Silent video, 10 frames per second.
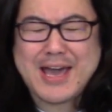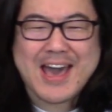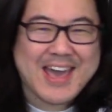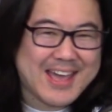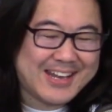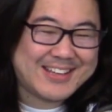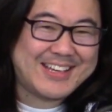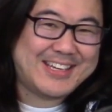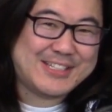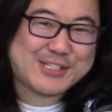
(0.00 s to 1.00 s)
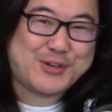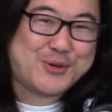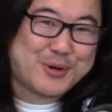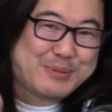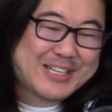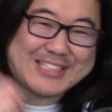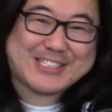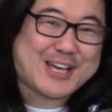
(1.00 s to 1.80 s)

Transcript: Yeah, Eddie Lee is cool, but let's